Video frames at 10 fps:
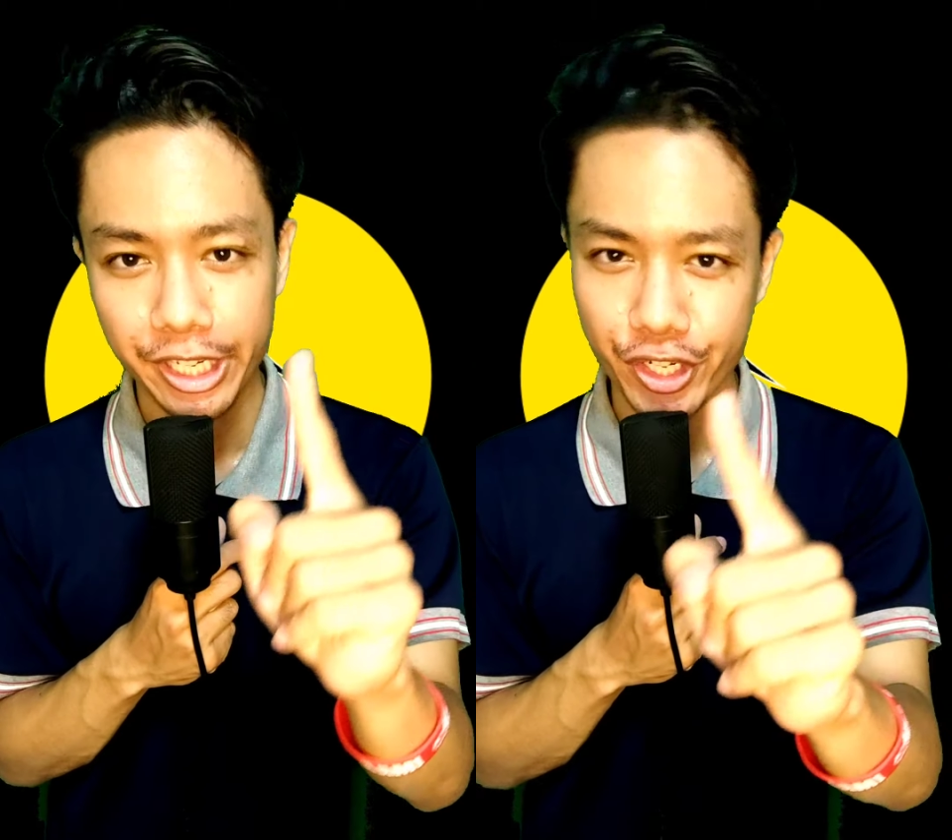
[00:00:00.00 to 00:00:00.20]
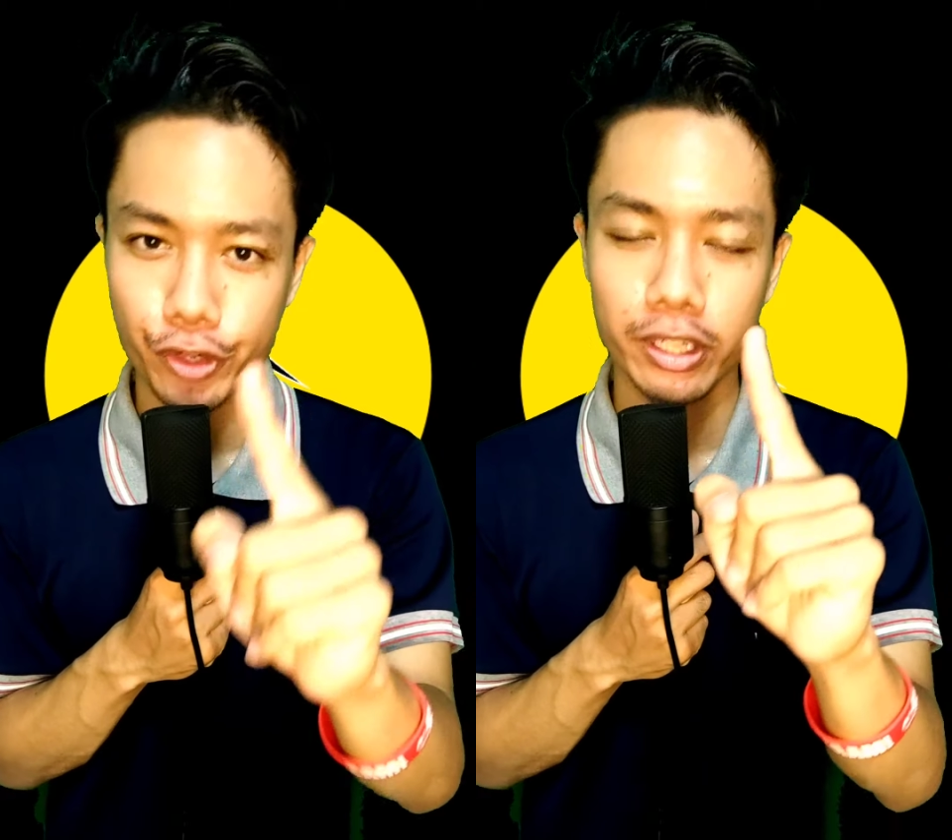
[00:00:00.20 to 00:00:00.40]

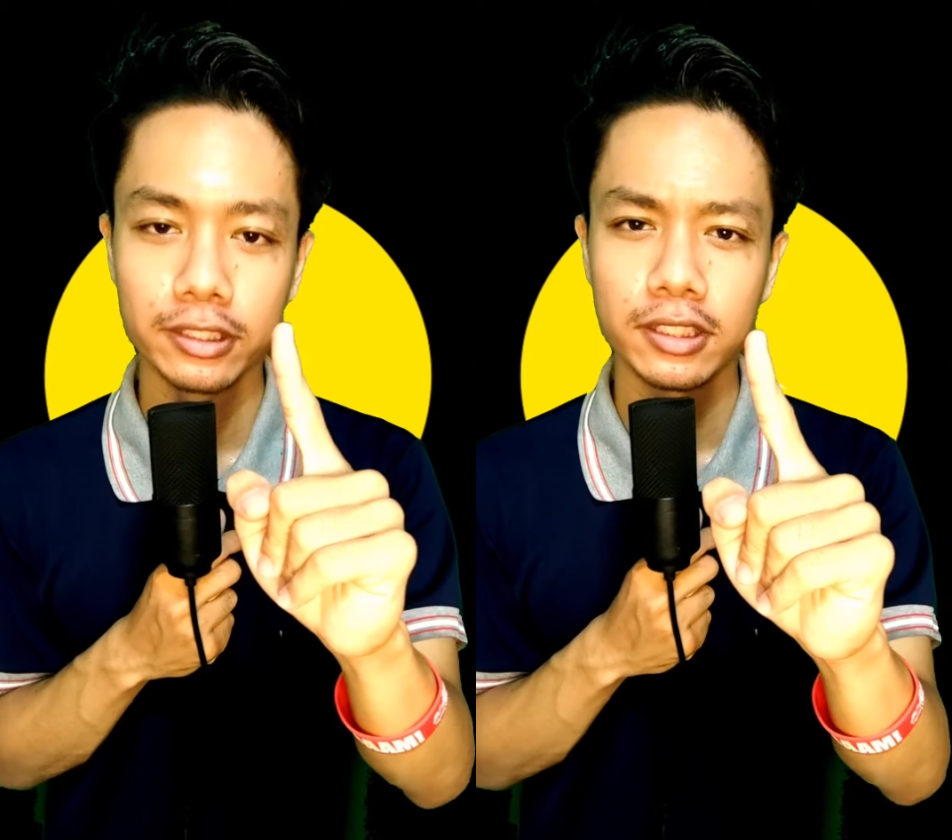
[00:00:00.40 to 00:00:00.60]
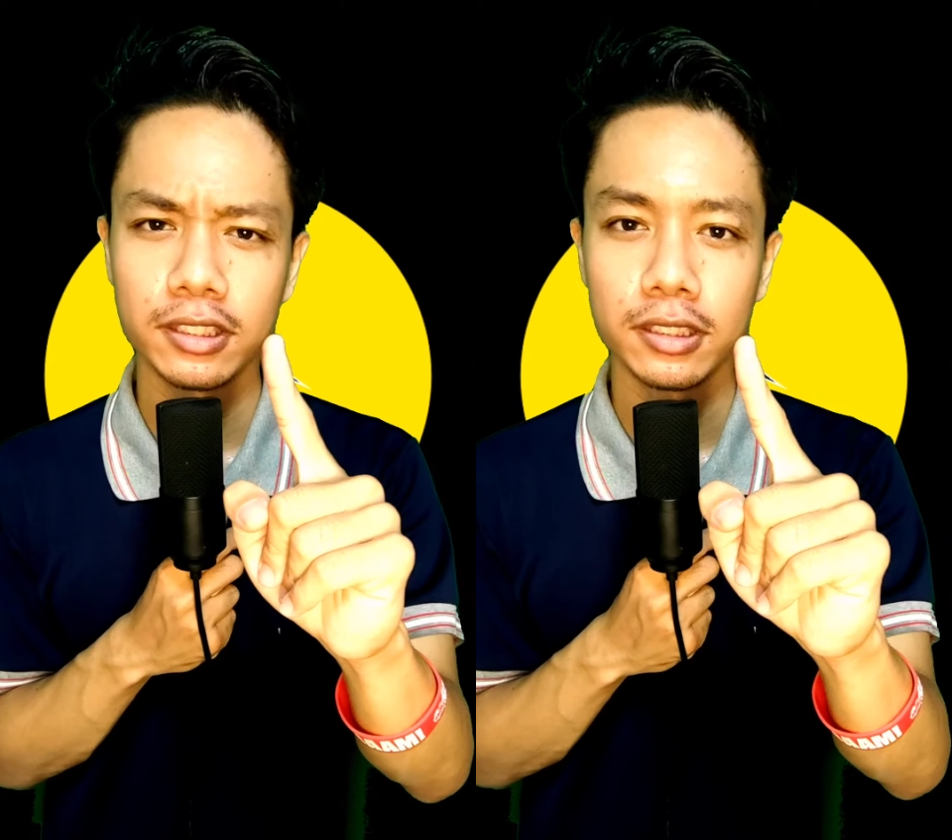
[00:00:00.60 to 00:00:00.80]

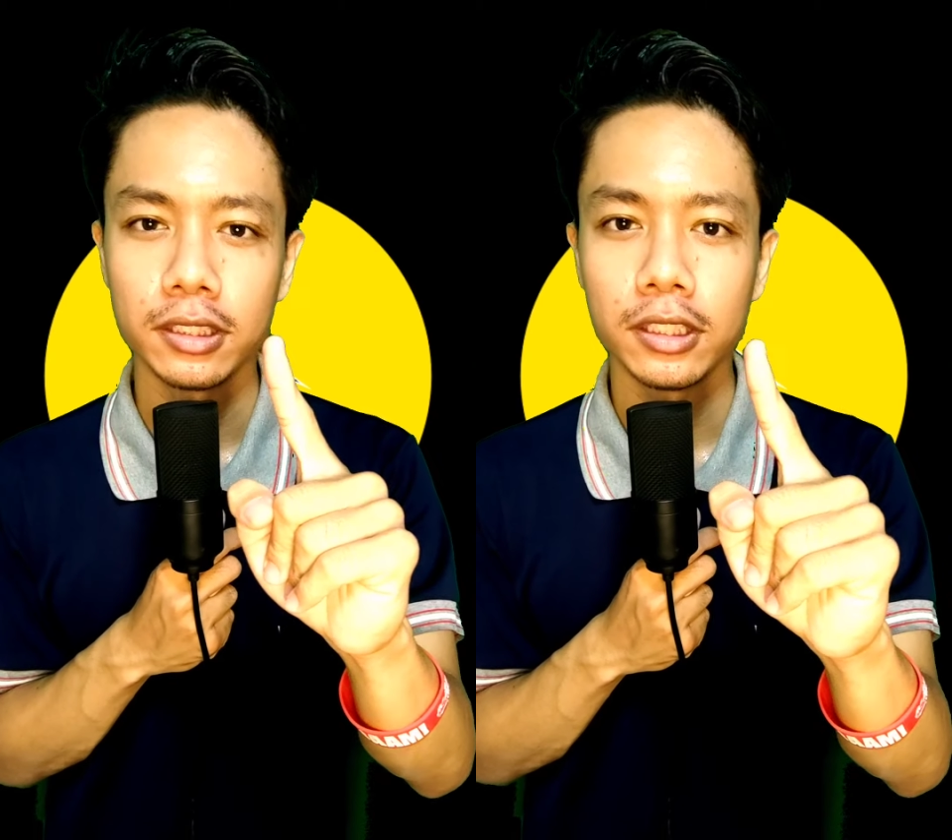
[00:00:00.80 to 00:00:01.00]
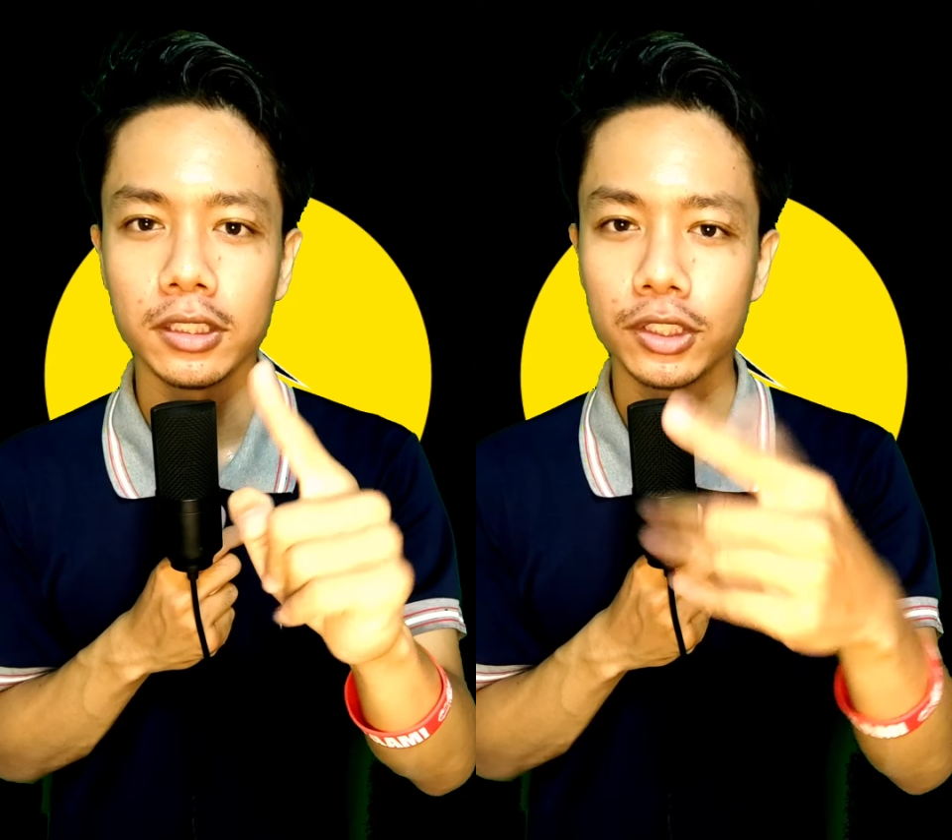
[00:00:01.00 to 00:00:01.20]
insurance.
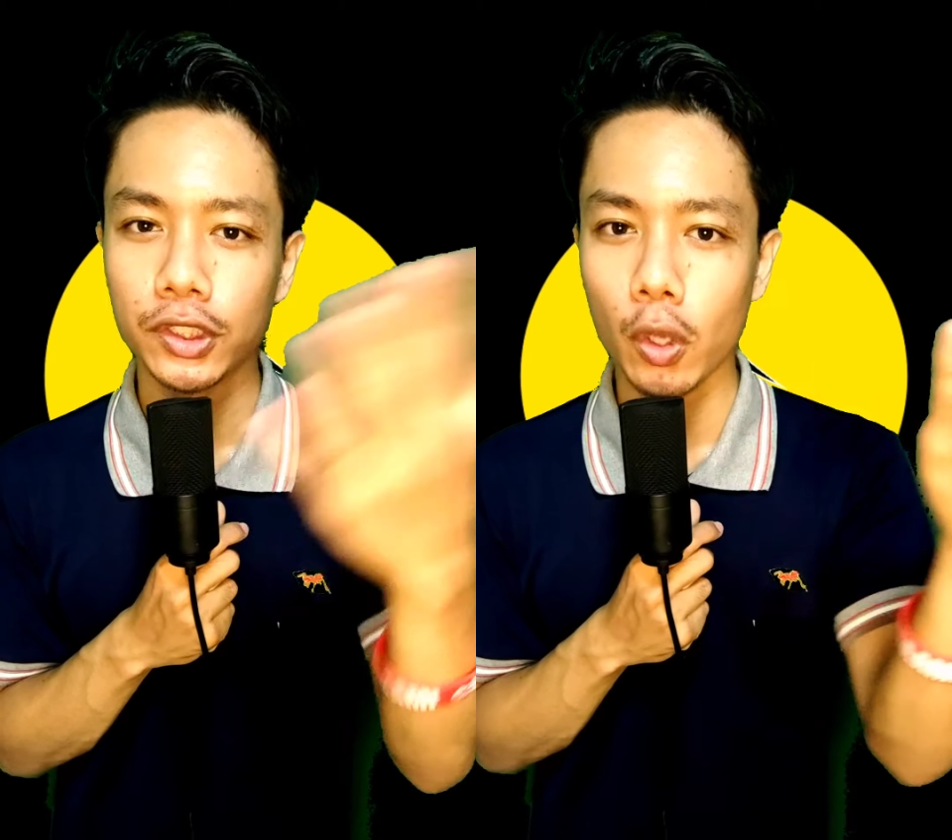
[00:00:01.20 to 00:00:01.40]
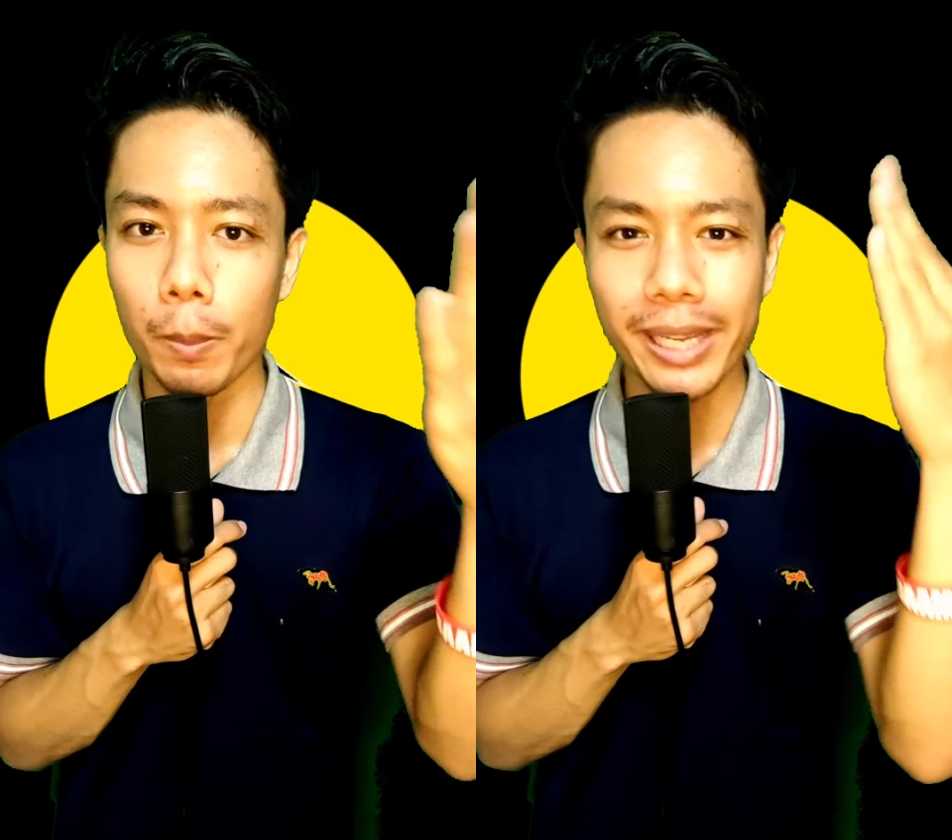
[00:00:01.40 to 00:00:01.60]

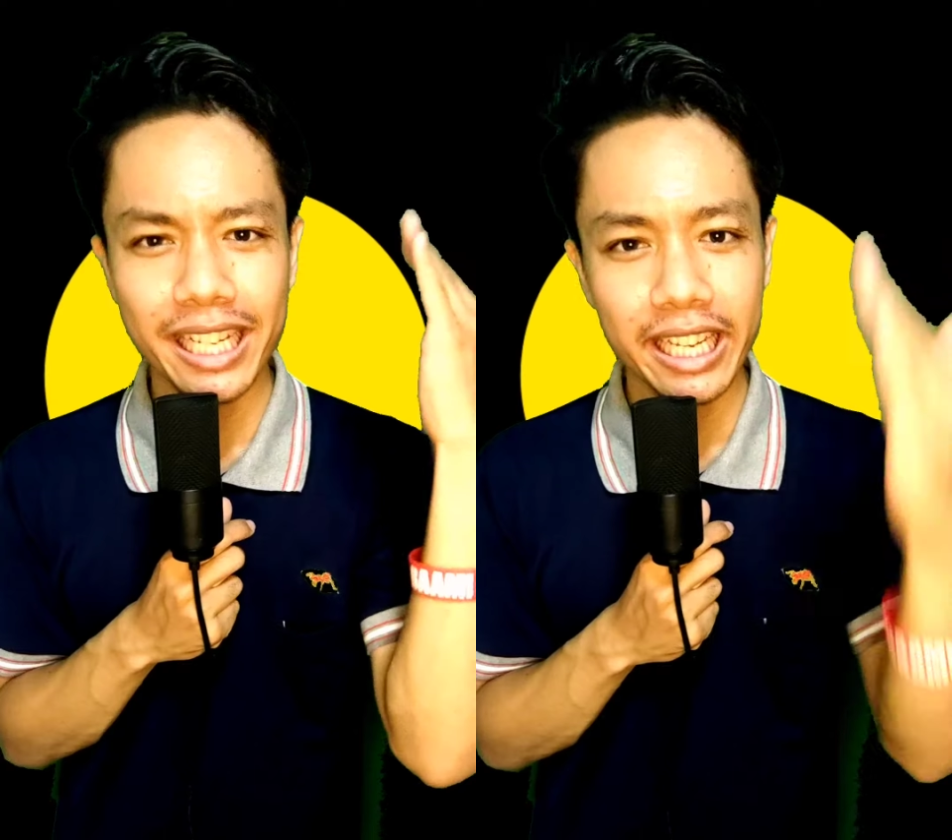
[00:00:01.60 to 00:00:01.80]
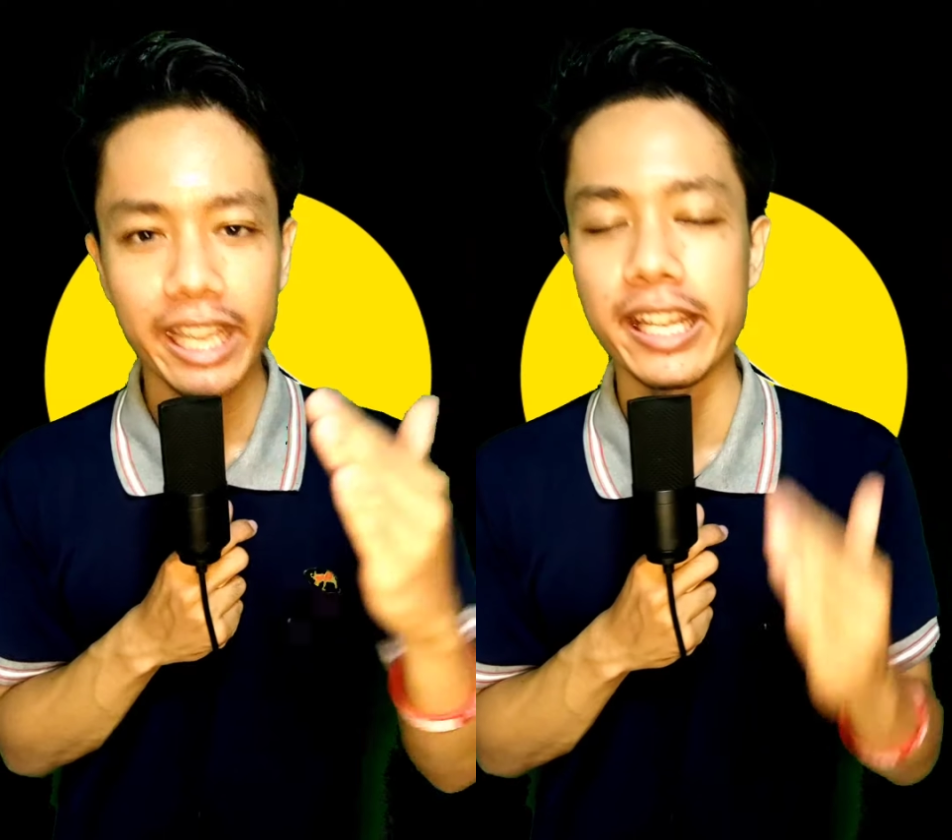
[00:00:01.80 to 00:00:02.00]
So
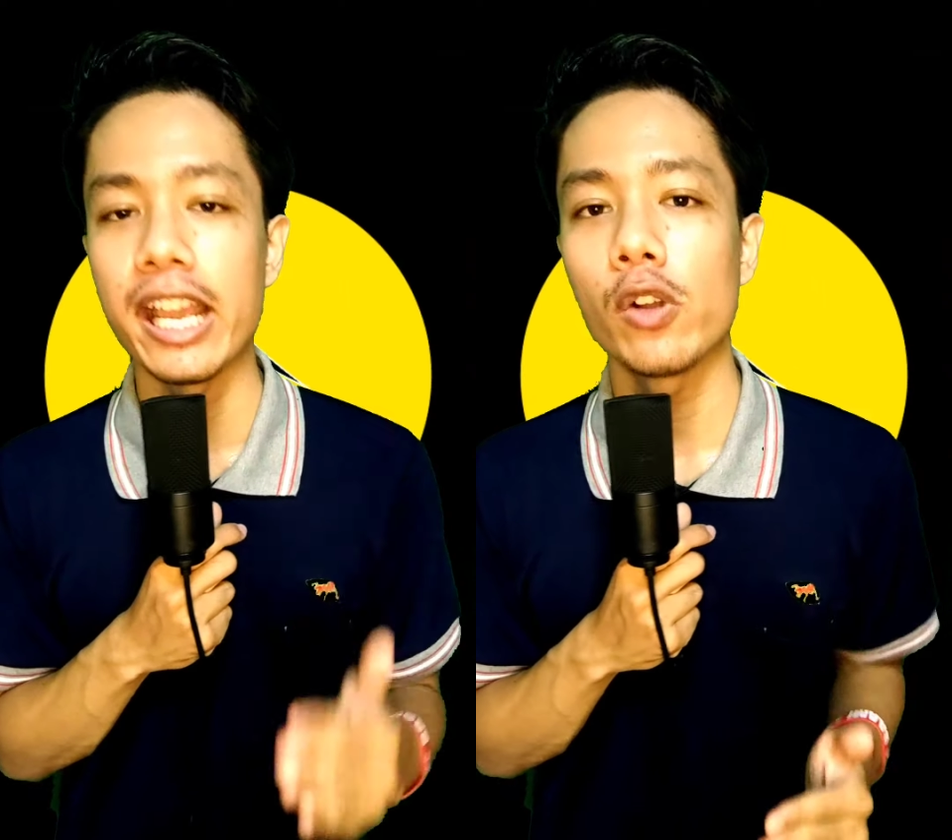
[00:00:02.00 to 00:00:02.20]
better get